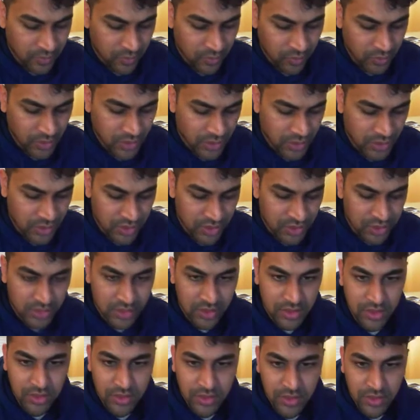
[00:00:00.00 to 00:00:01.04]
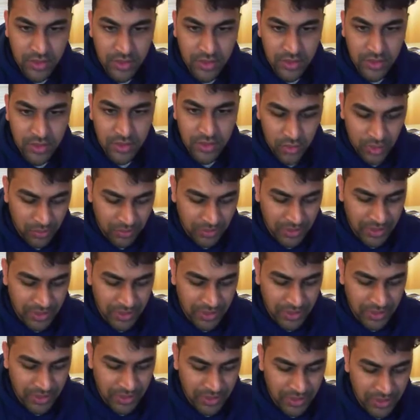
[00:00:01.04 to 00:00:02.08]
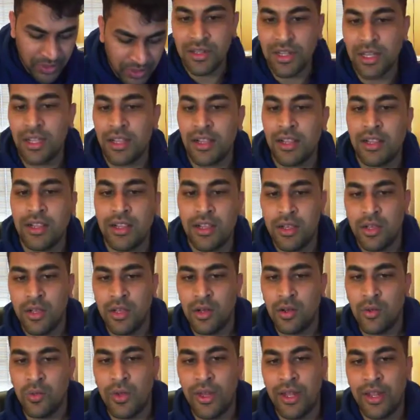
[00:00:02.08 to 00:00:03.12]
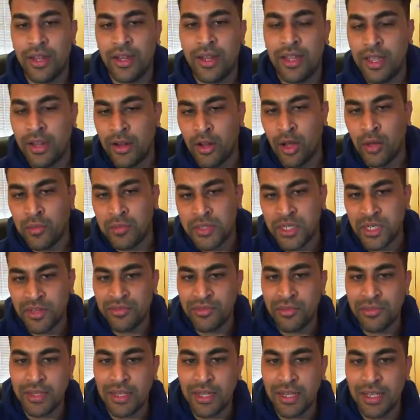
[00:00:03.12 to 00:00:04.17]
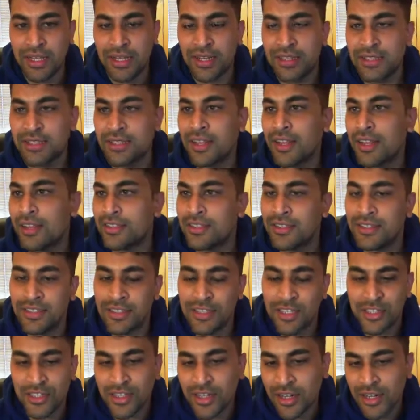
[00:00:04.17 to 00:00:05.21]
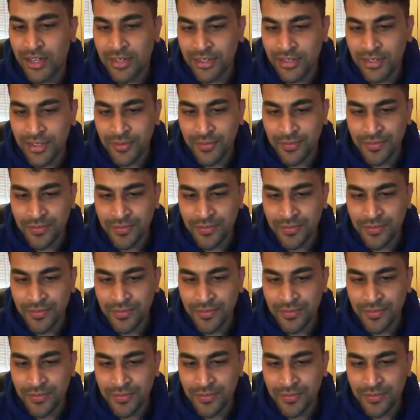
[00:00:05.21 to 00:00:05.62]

which will be set to null when an object from the linked list class is initialized.